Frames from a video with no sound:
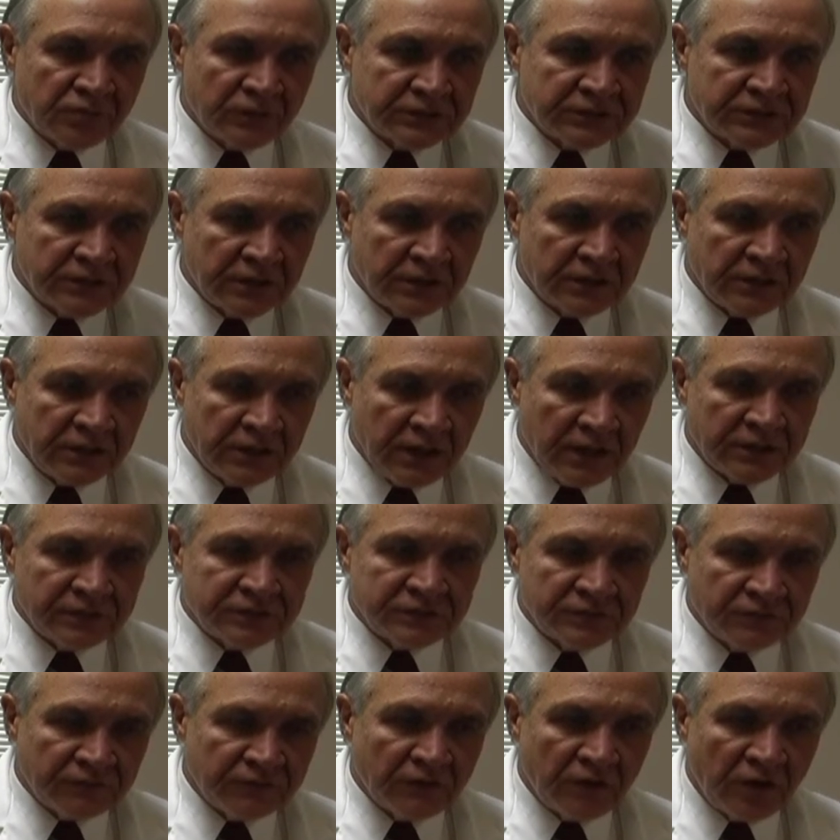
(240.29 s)
with a
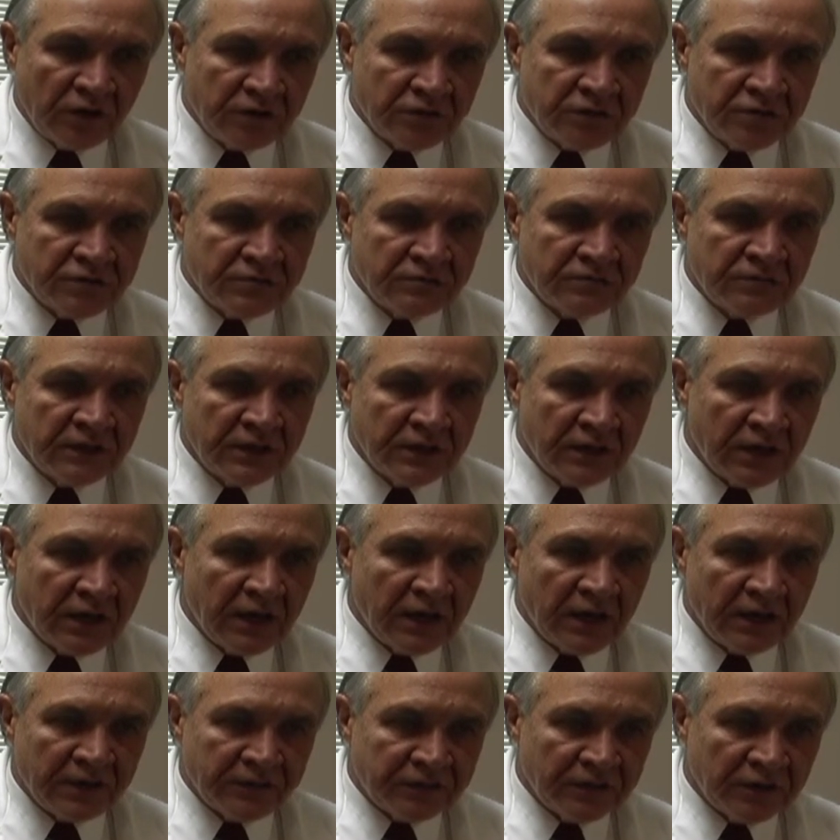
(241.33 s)
larger volume
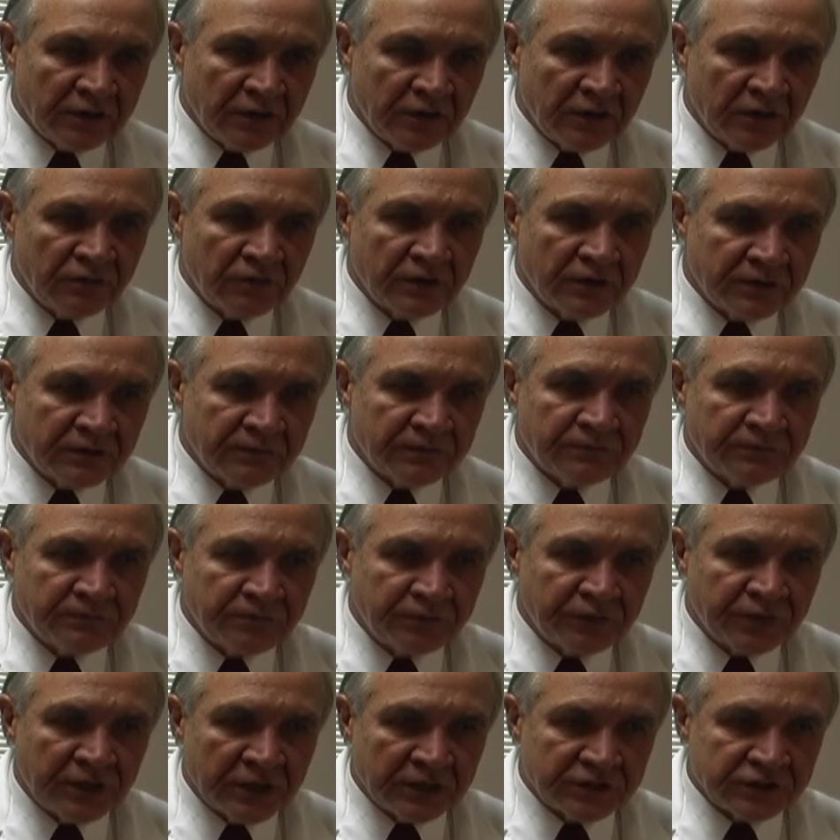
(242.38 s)
at a lower
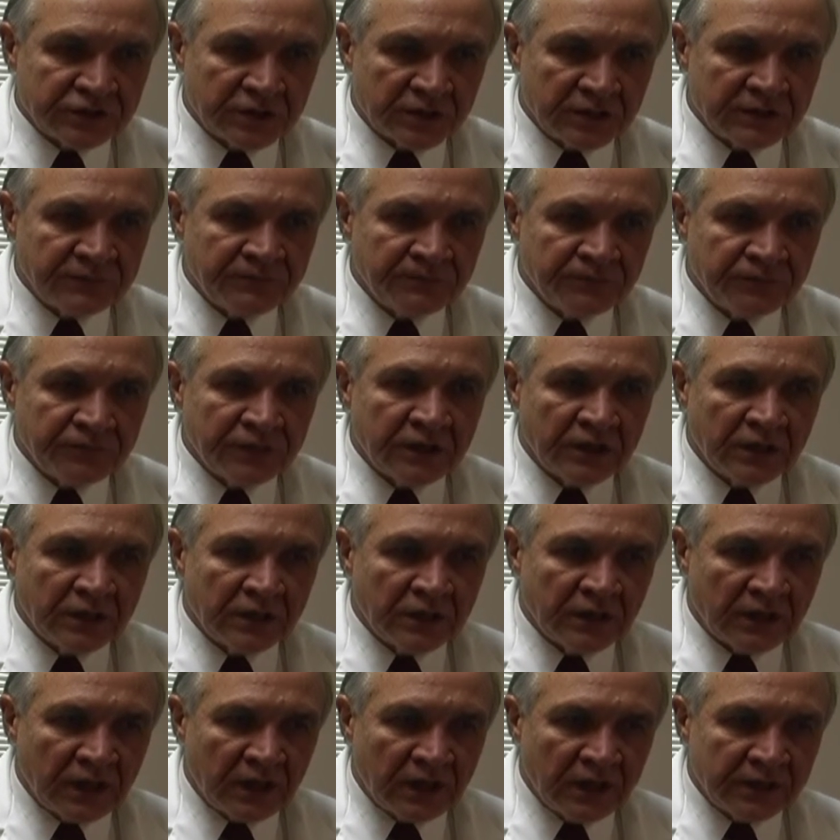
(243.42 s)
pressure,
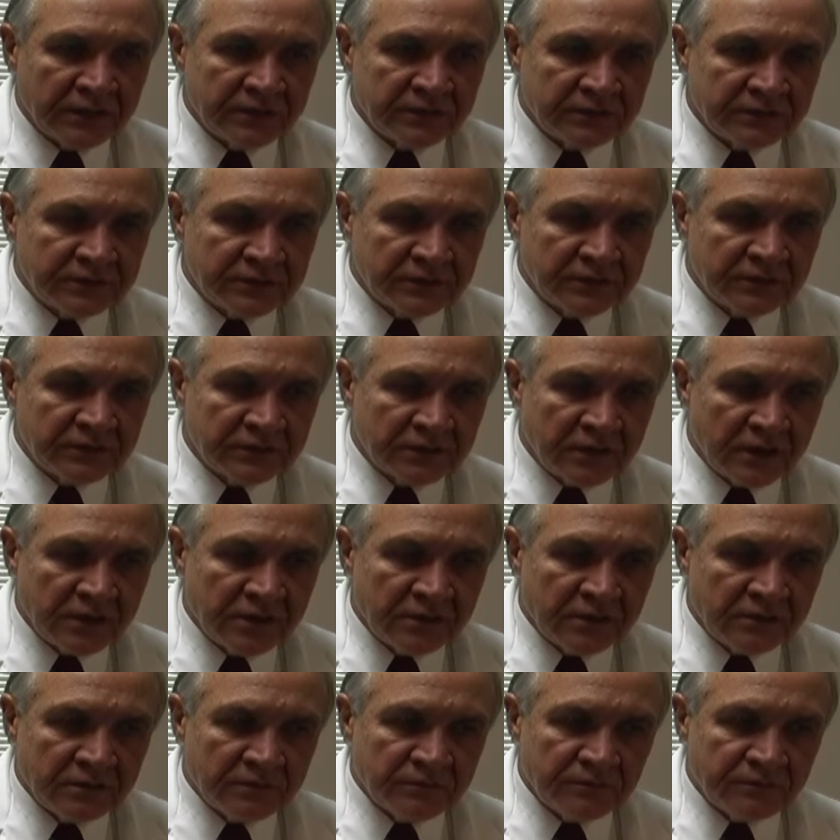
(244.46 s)
and
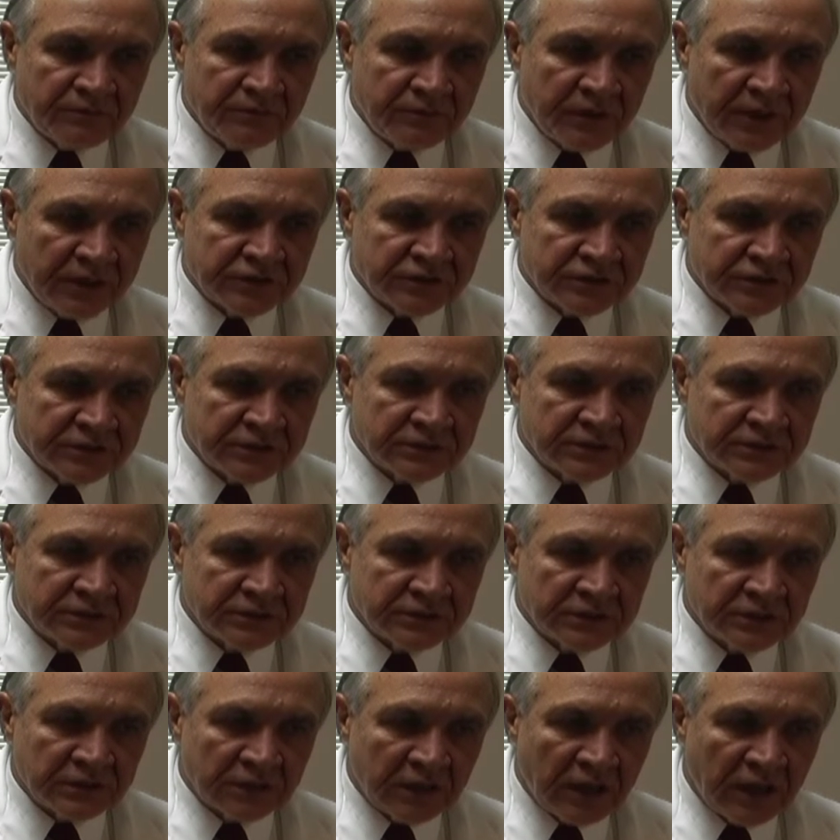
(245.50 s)
the
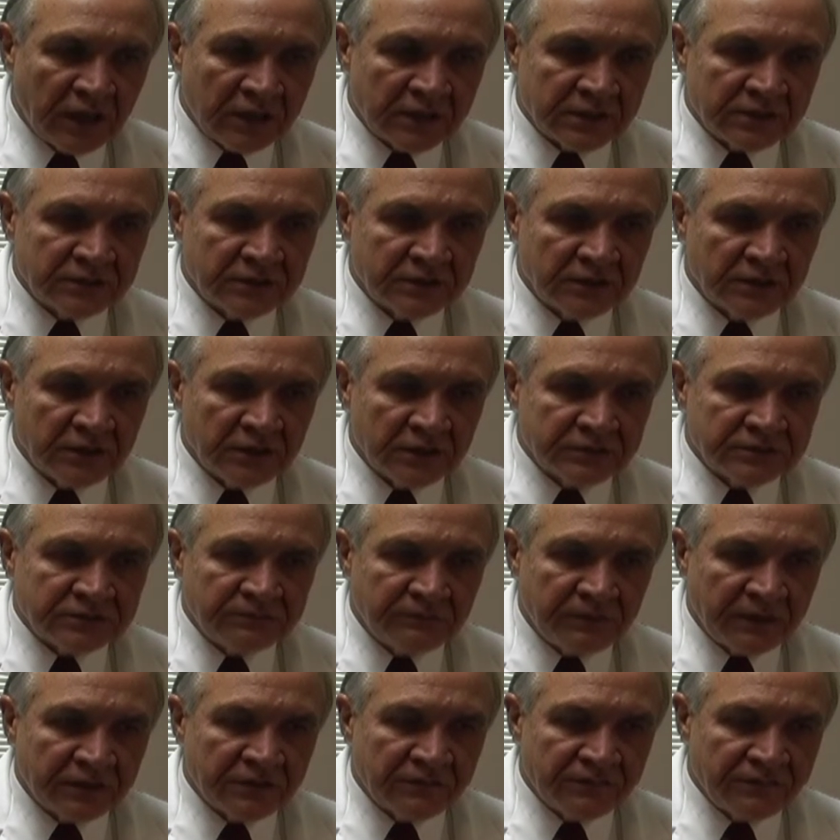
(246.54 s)
patient's heart is
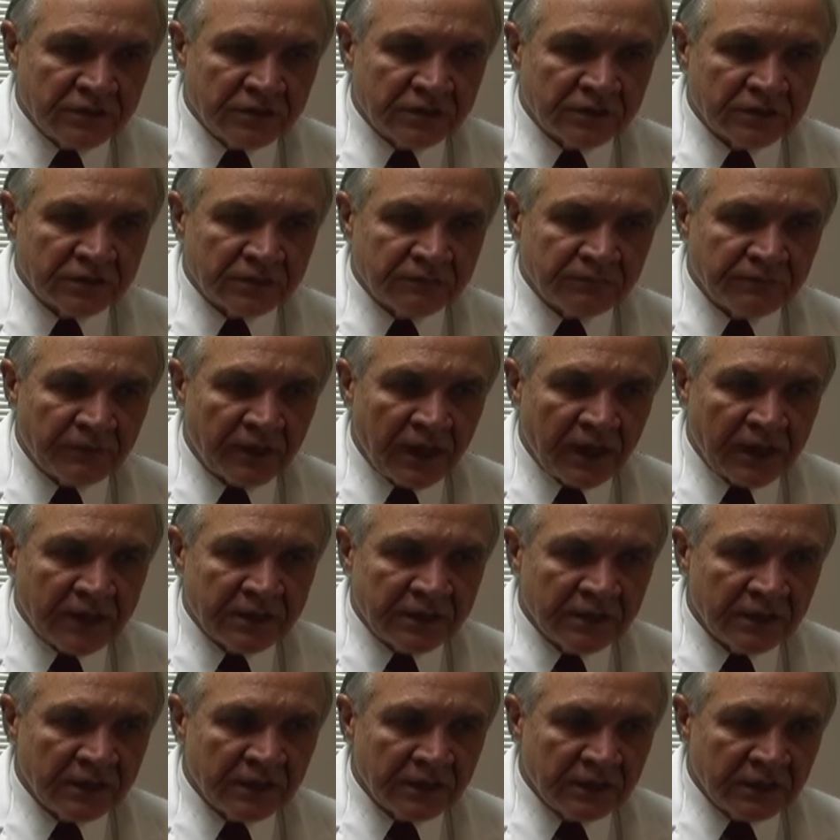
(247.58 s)
benefiting
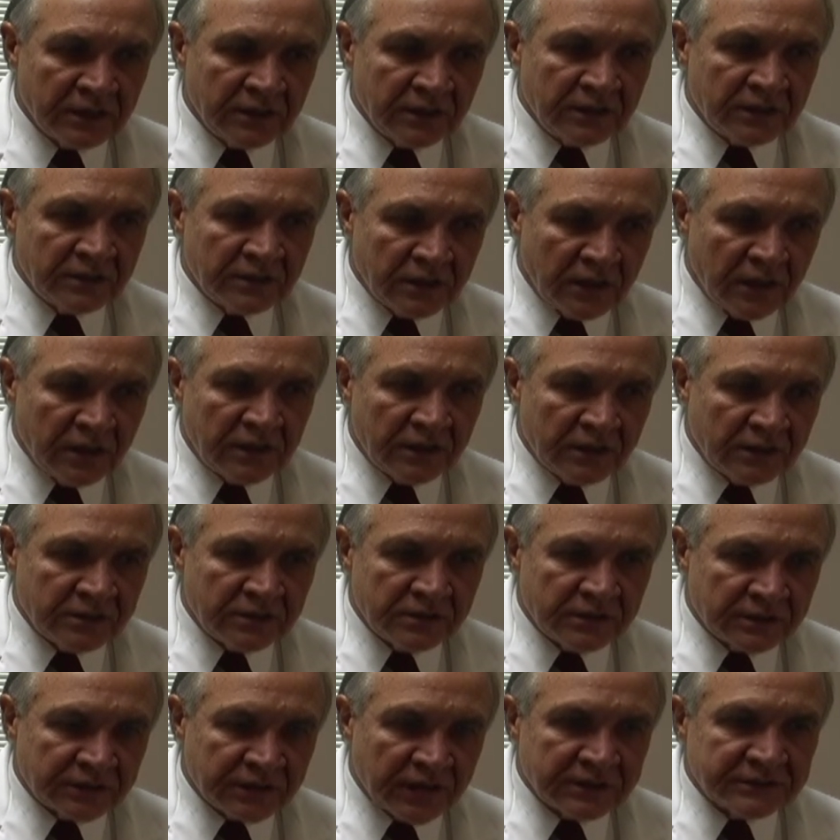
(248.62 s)
by
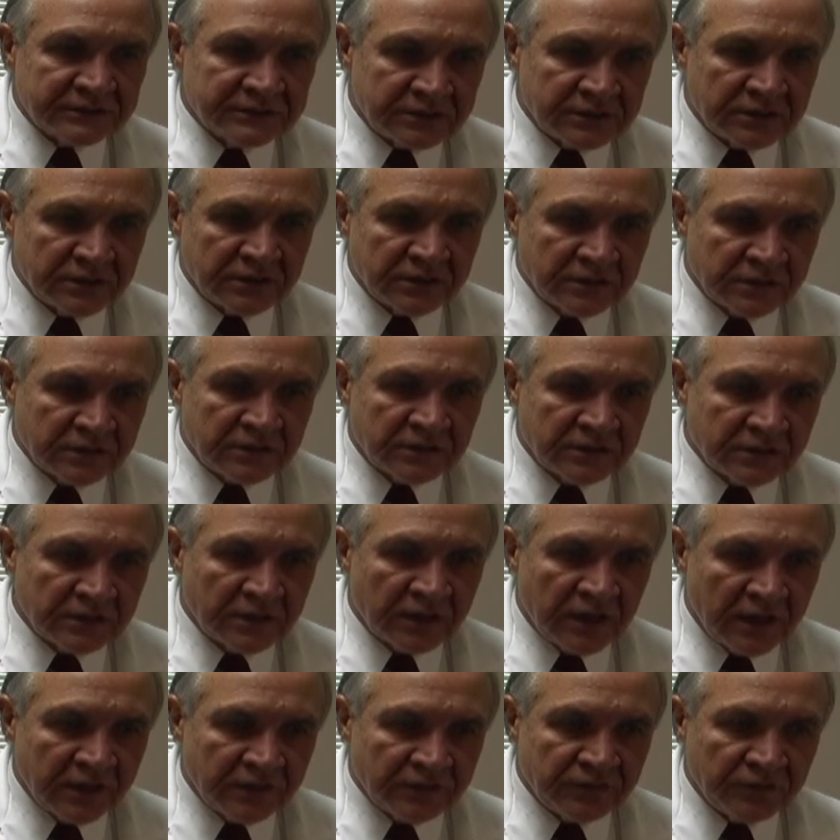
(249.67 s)
resting
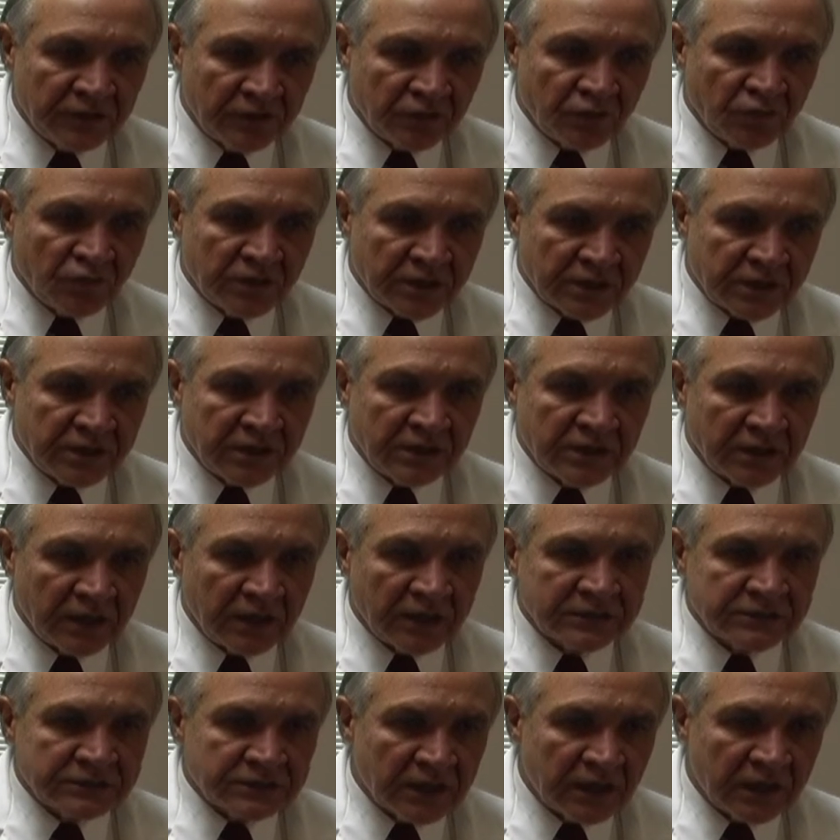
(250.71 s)
and not working
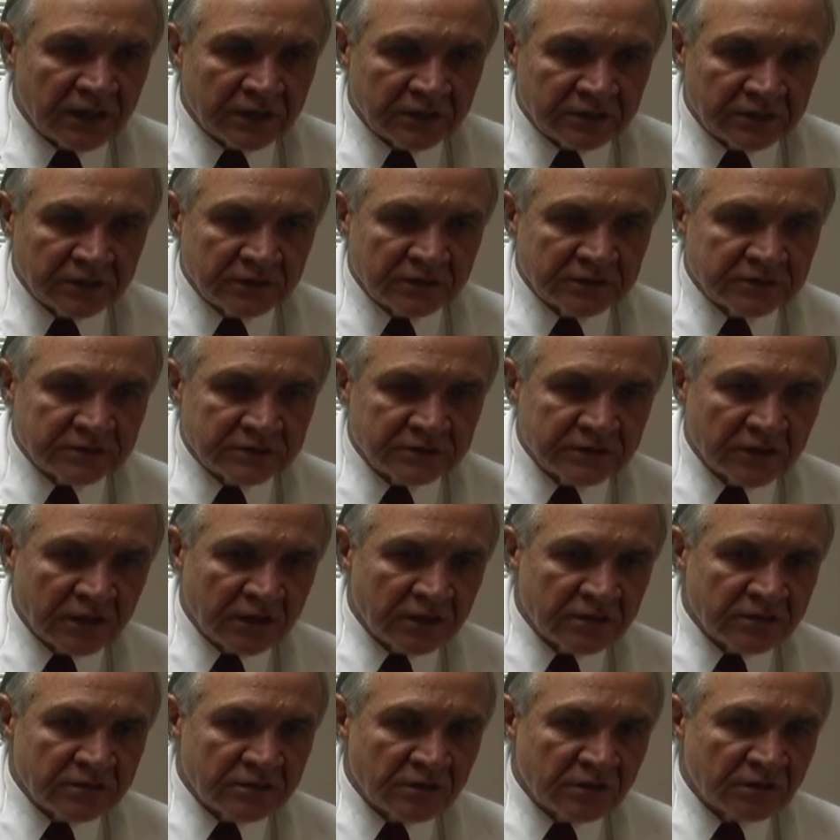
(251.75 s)
as hard as
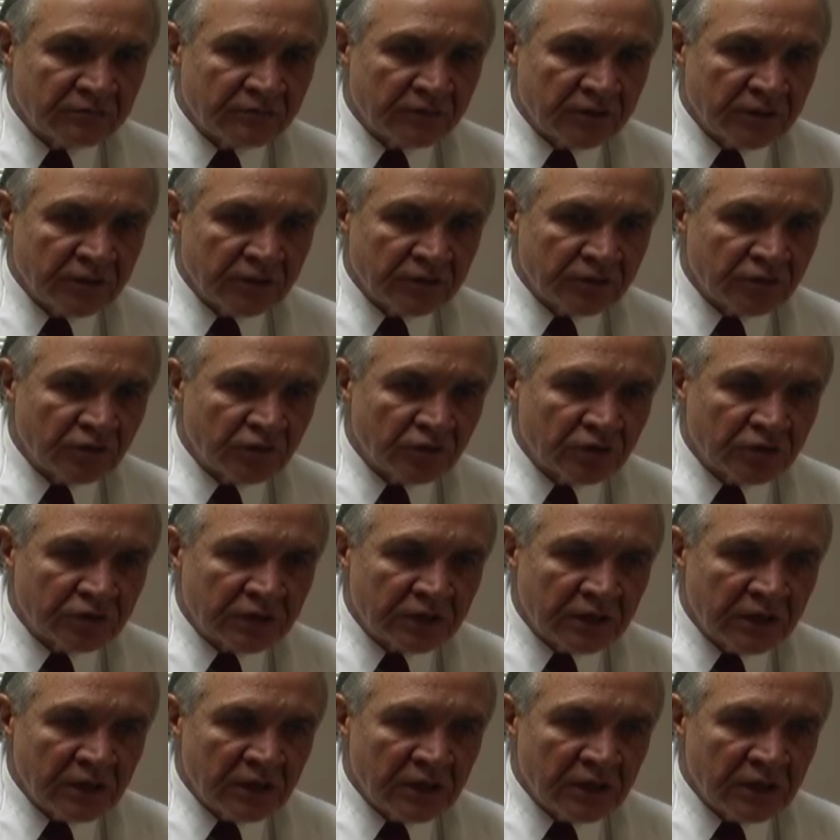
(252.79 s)
normally it would.